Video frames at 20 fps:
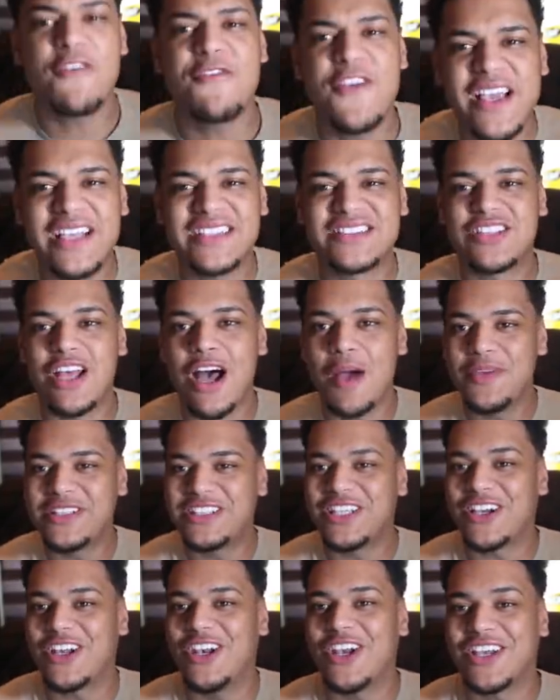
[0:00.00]
I think it's time we
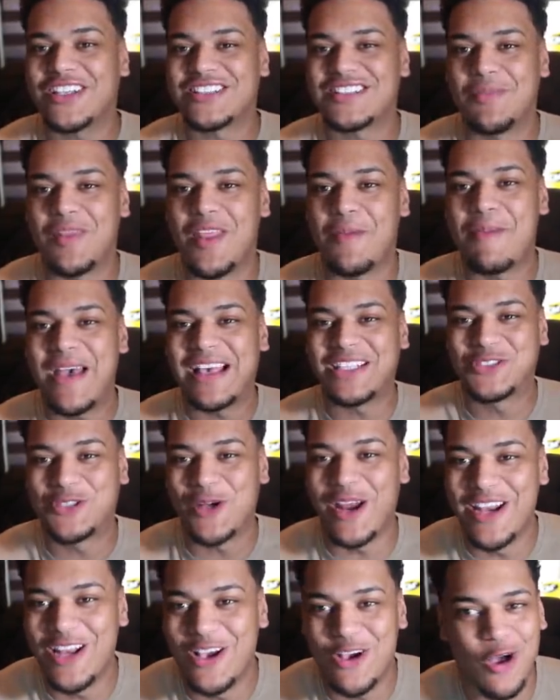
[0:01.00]
took a look at some of the best
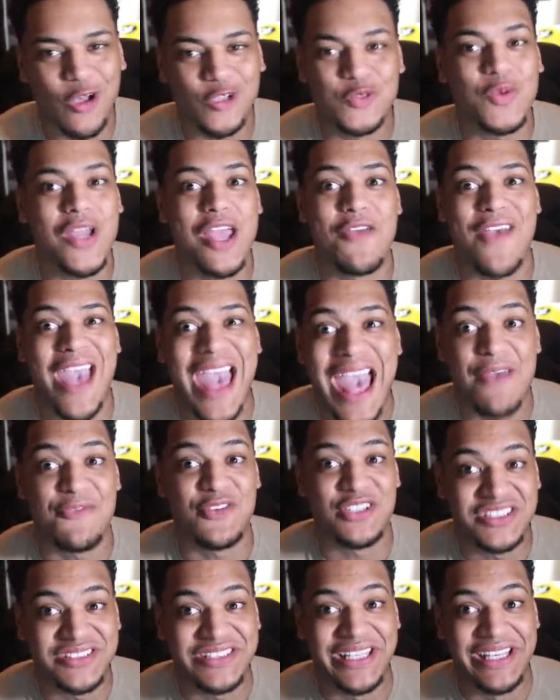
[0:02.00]
training goals we've
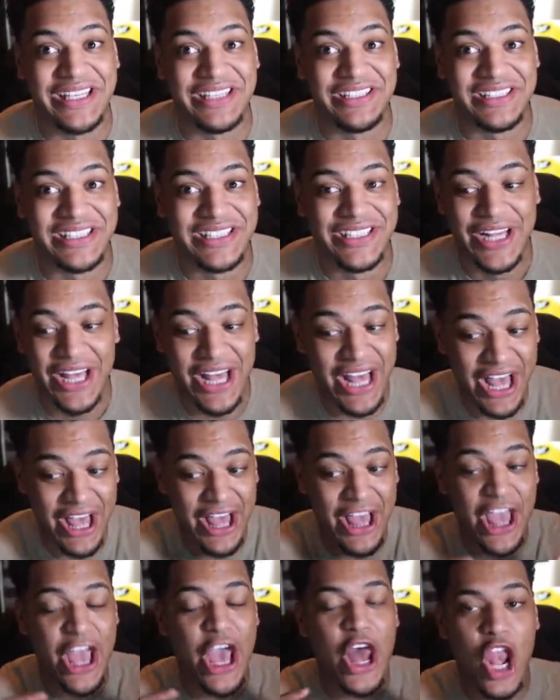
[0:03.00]
ever seen.
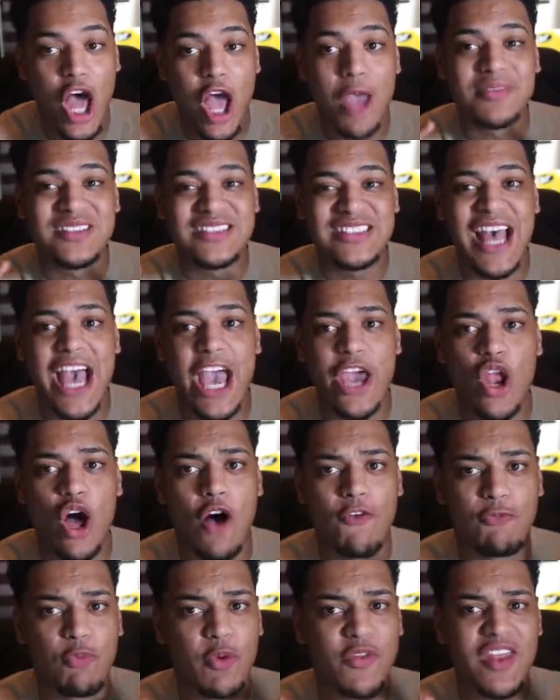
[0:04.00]
And I'm starting
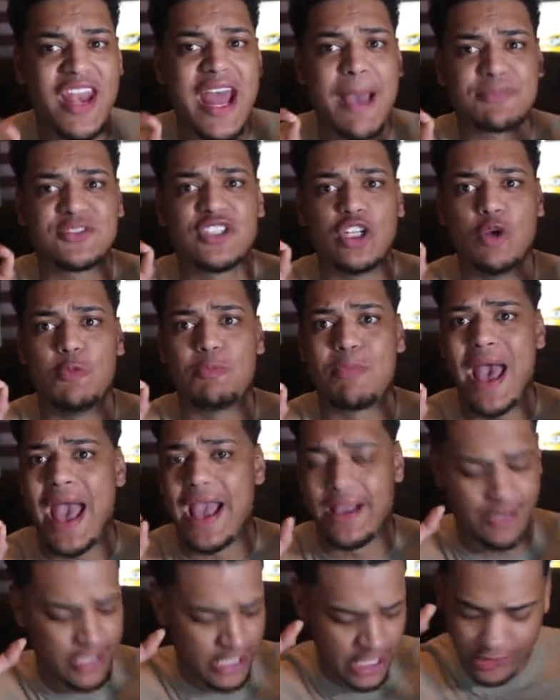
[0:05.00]
off with an absolute
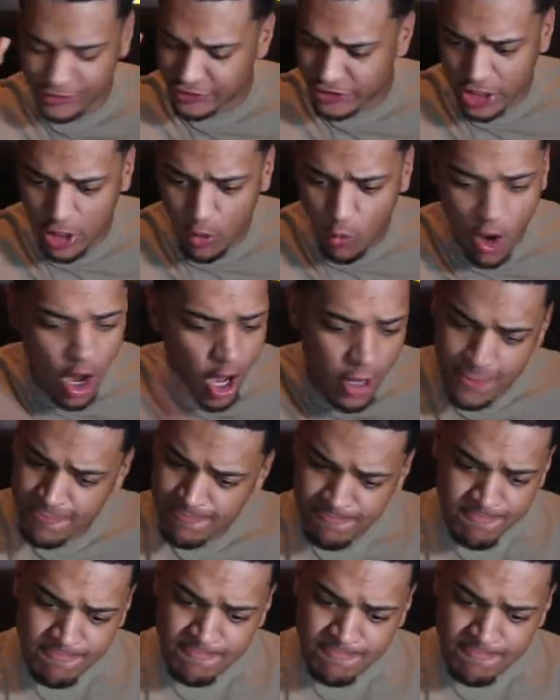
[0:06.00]
bang. Do you know what?